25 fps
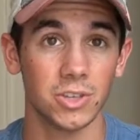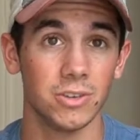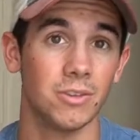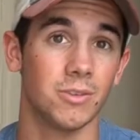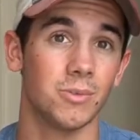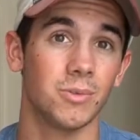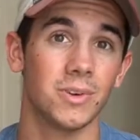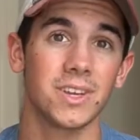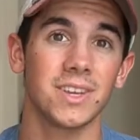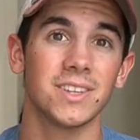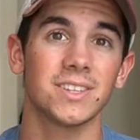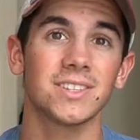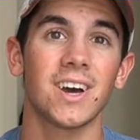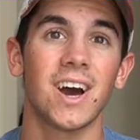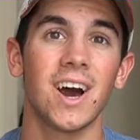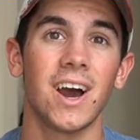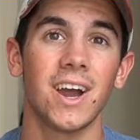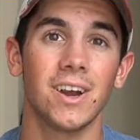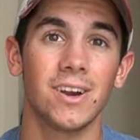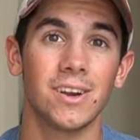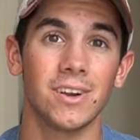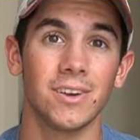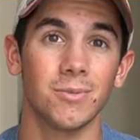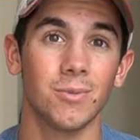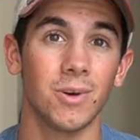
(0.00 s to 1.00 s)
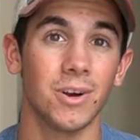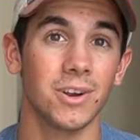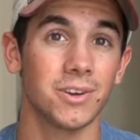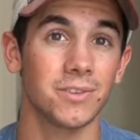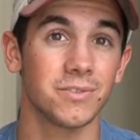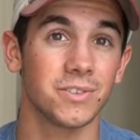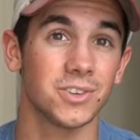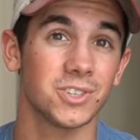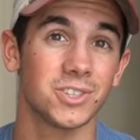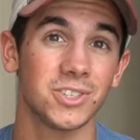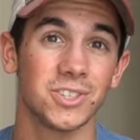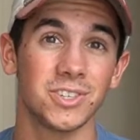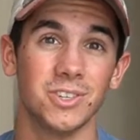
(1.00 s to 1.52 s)
You don't want to get tired while you're
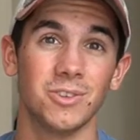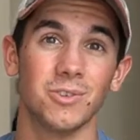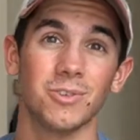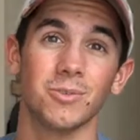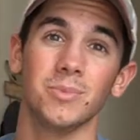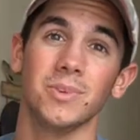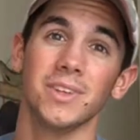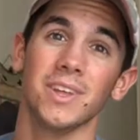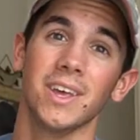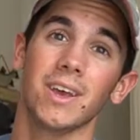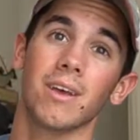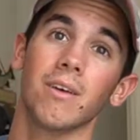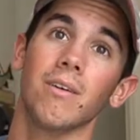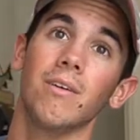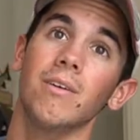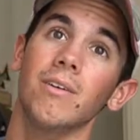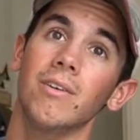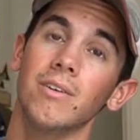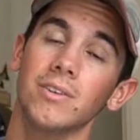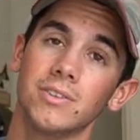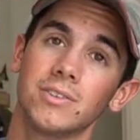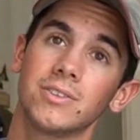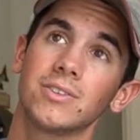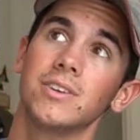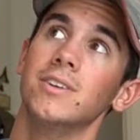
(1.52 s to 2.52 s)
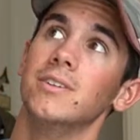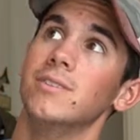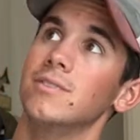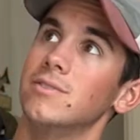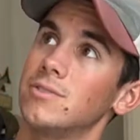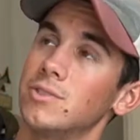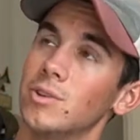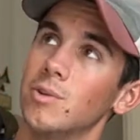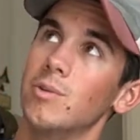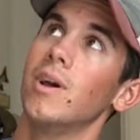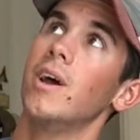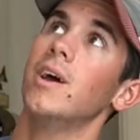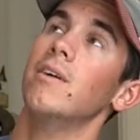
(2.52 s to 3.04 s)
fishing. You don't want to be like, oh, it's getting
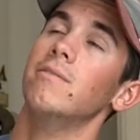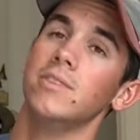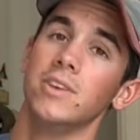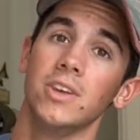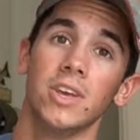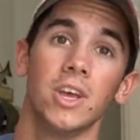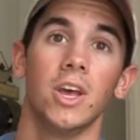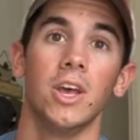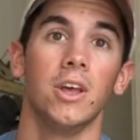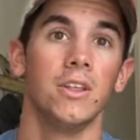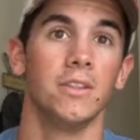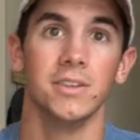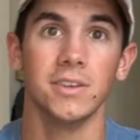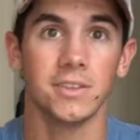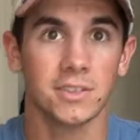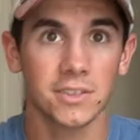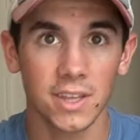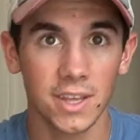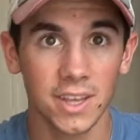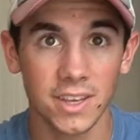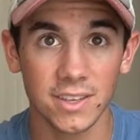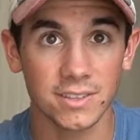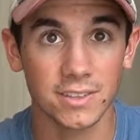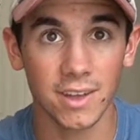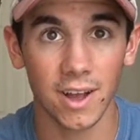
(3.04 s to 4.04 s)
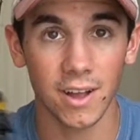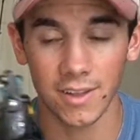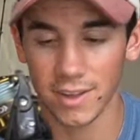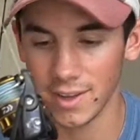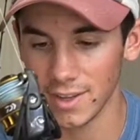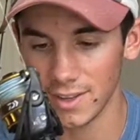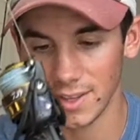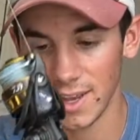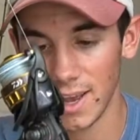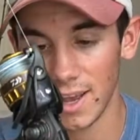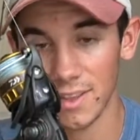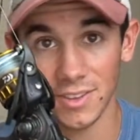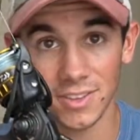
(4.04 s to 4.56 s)
so heavy. This thing's not
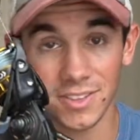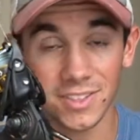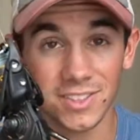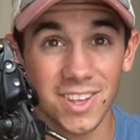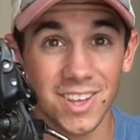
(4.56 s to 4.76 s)
like that. This